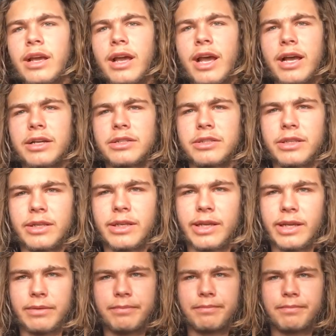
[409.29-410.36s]
actually
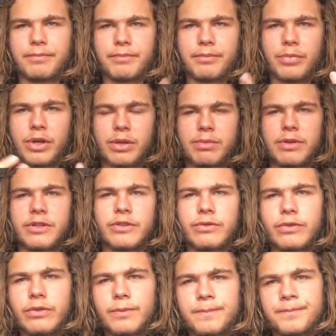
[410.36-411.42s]
get pretty
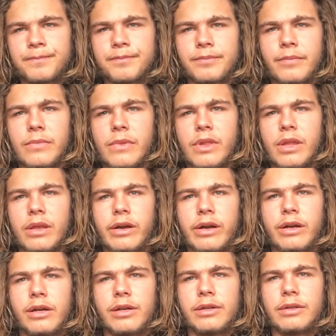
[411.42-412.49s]
peaceful,
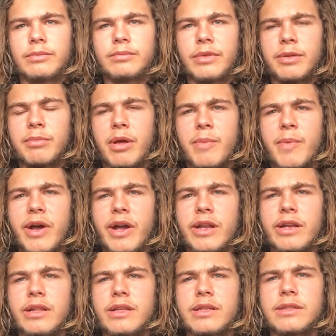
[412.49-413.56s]
in my mind
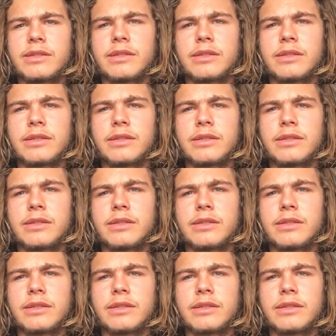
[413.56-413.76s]
at least.